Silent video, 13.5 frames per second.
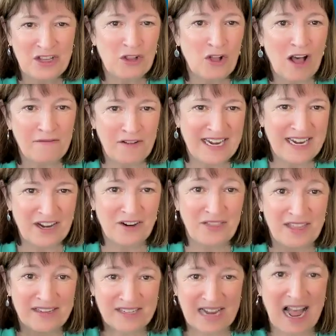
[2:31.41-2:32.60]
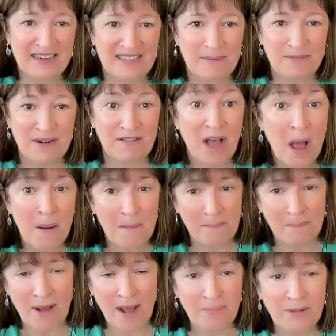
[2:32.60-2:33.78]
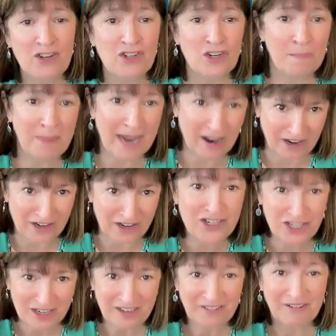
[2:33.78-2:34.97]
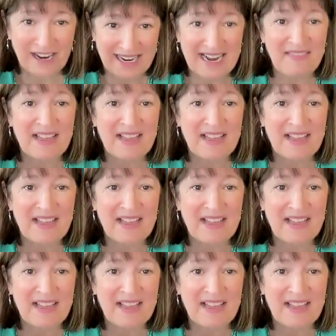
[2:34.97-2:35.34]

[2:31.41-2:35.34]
you'll often hear this concept of publish or perish, right?